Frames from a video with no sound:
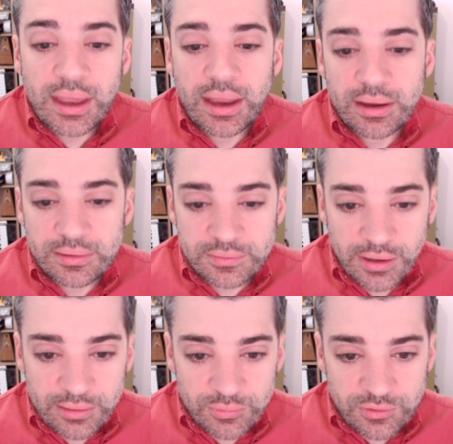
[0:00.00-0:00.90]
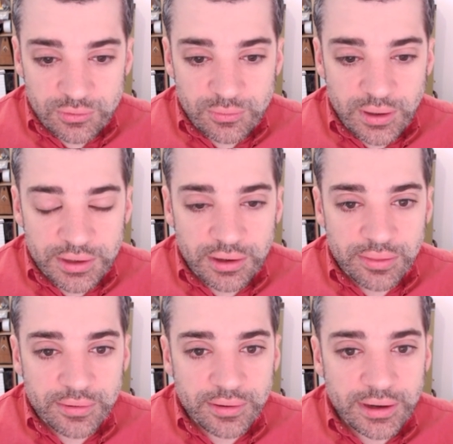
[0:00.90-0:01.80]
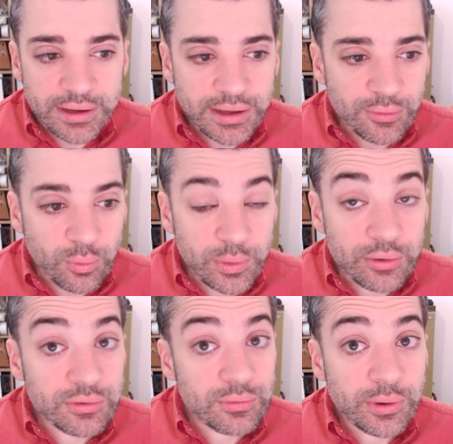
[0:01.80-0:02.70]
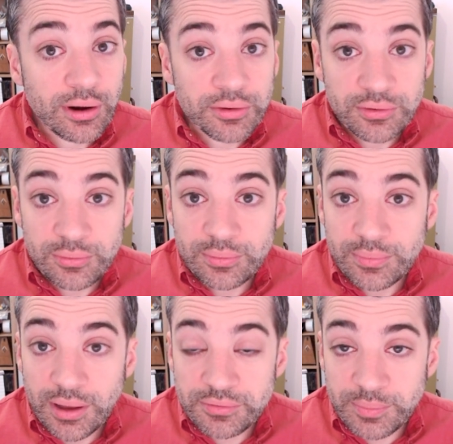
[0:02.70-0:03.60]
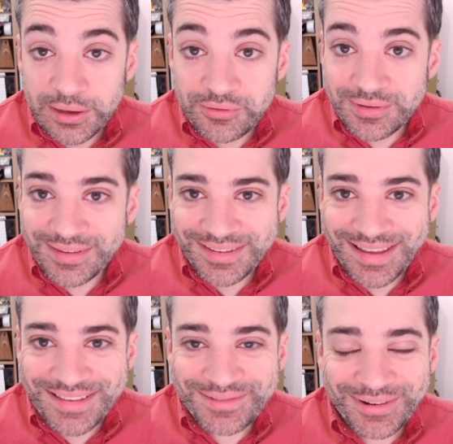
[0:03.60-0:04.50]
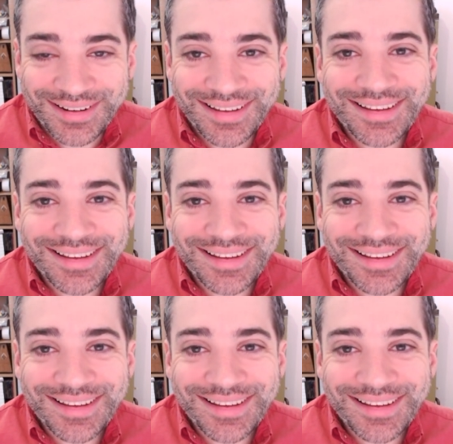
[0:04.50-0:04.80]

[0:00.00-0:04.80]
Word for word: And I'm due another, uh, well, we're due, we're all due, us patrons, I guess, we're